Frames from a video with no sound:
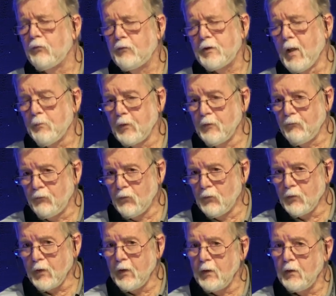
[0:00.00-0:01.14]
chapter
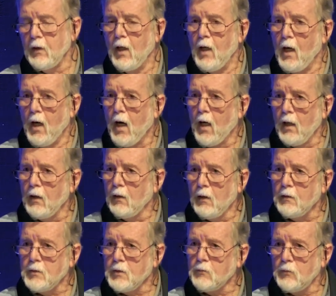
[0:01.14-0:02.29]
14
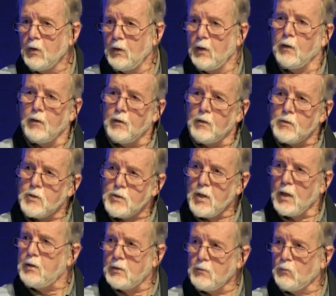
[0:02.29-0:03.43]
highlighted that
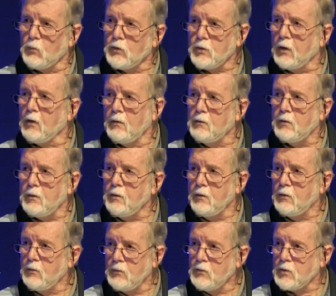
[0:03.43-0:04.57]
Satan was going to
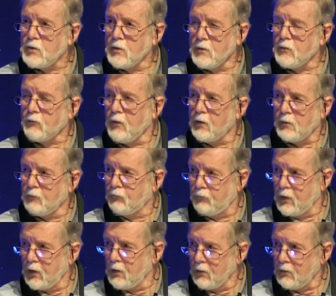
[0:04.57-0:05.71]
use the threat of
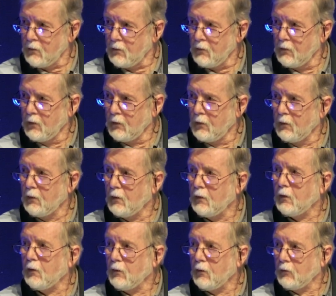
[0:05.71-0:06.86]
death
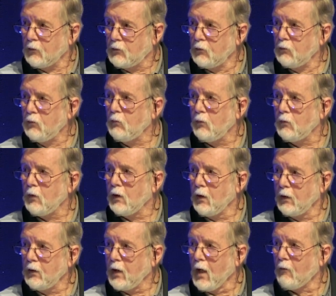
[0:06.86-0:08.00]
to
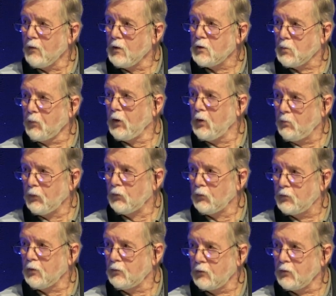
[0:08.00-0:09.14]
encourage people
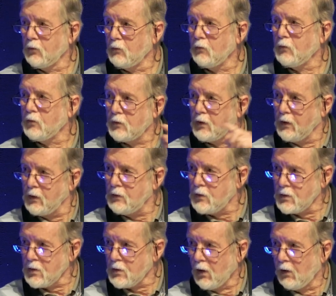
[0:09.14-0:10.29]
to turn to his
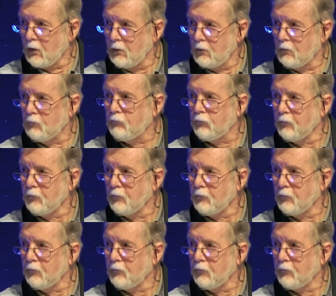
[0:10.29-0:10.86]
side of